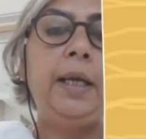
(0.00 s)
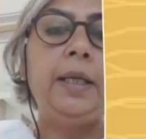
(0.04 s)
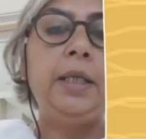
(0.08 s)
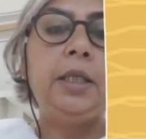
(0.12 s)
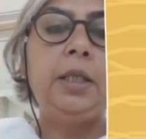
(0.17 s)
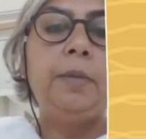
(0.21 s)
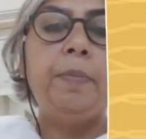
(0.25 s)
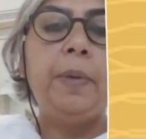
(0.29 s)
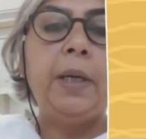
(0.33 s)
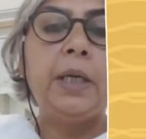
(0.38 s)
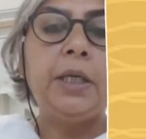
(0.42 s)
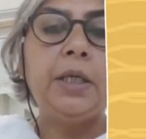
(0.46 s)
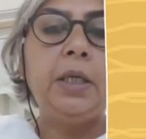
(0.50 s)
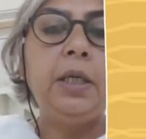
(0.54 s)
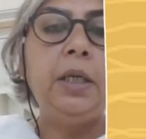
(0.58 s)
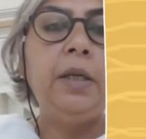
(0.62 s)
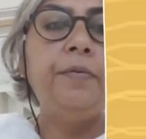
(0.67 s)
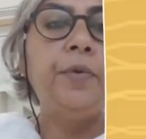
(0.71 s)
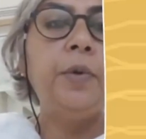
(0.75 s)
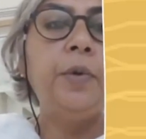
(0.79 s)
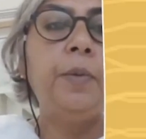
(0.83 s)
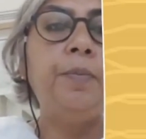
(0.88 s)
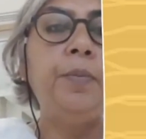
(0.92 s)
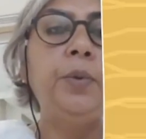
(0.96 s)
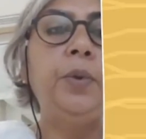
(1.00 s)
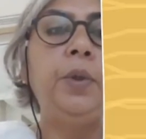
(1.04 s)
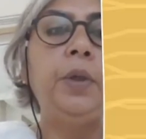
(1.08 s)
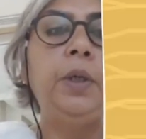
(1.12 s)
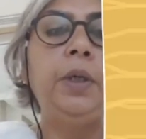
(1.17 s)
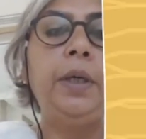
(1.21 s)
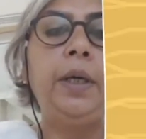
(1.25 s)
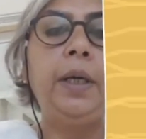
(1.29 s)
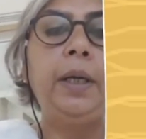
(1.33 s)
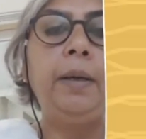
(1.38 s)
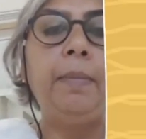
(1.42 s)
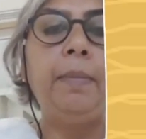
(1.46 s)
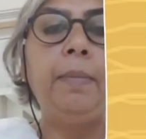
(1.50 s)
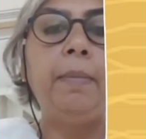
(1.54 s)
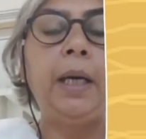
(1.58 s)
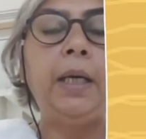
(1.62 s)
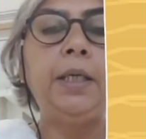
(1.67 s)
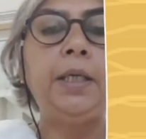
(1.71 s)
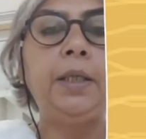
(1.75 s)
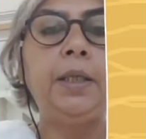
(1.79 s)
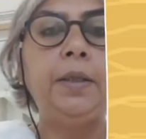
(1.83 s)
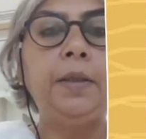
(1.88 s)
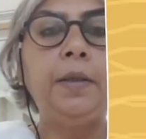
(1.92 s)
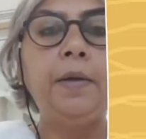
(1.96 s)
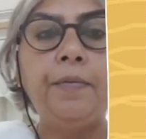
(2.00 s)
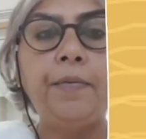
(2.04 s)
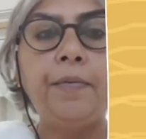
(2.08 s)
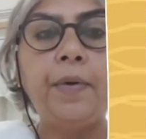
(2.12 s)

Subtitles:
especially for poor and marginal